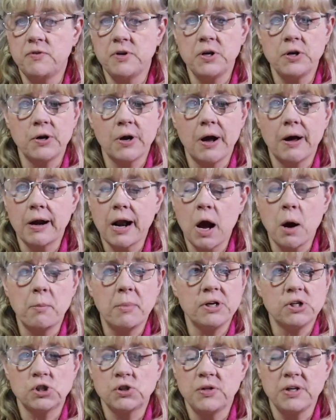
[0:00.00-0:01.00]
figure out how
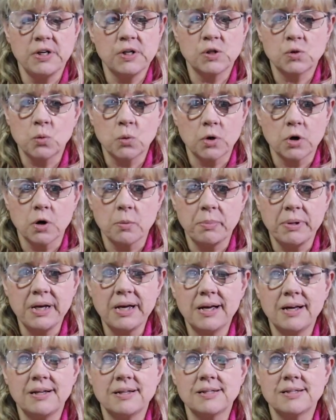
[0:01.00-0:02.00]
much things were,
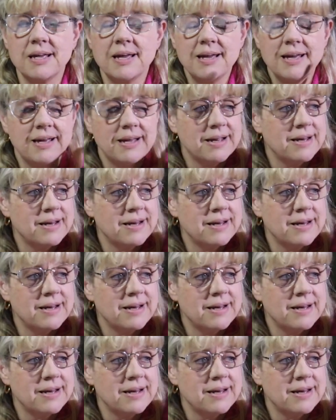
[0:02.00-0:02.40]
because